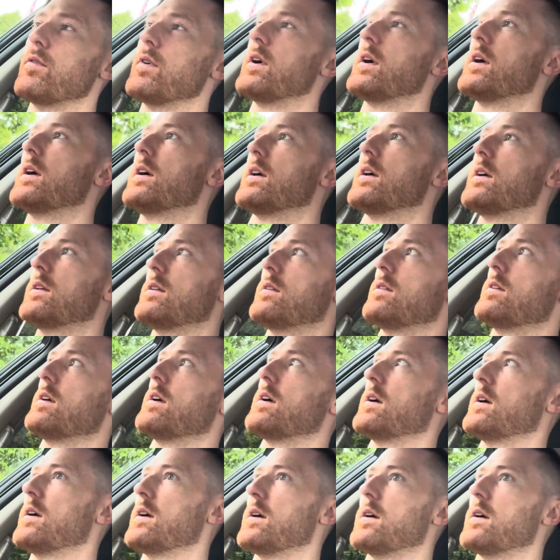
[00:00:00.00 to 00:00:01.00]
and
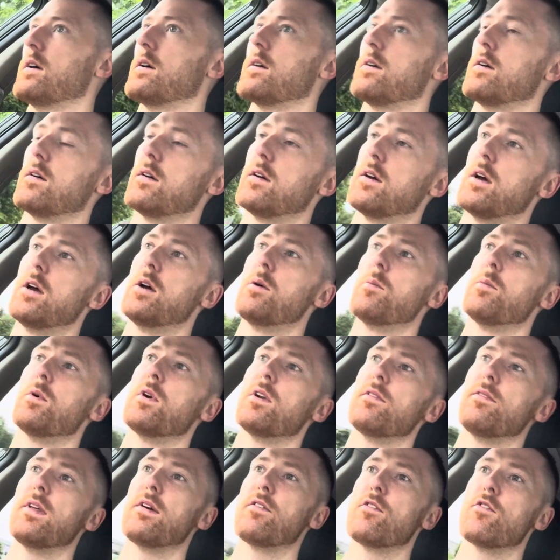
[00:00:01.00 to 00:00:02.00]
uh, but
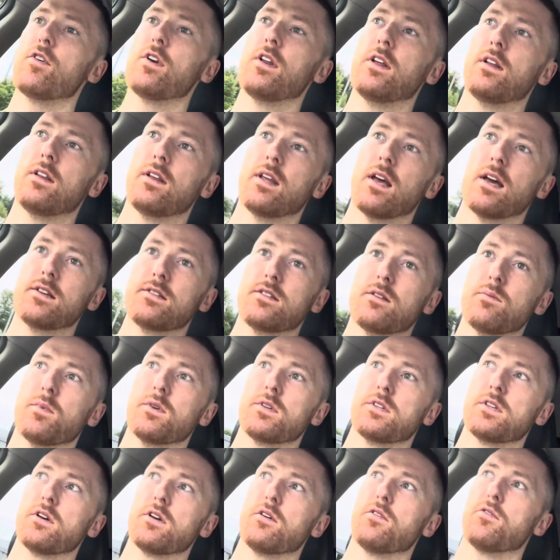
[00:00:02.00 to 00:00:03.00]
I've never really tested
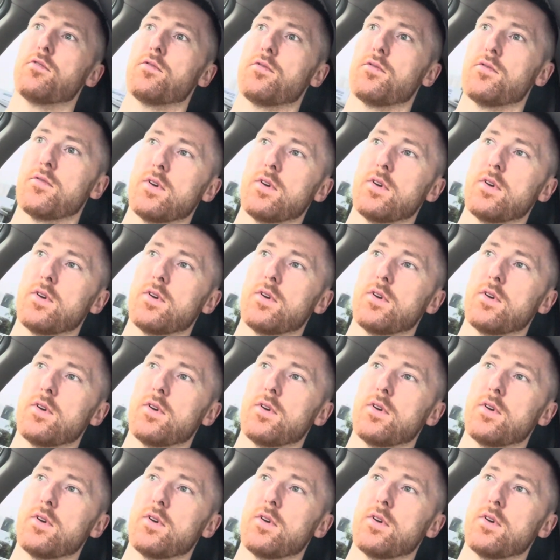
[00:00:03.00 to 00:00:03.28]
myself.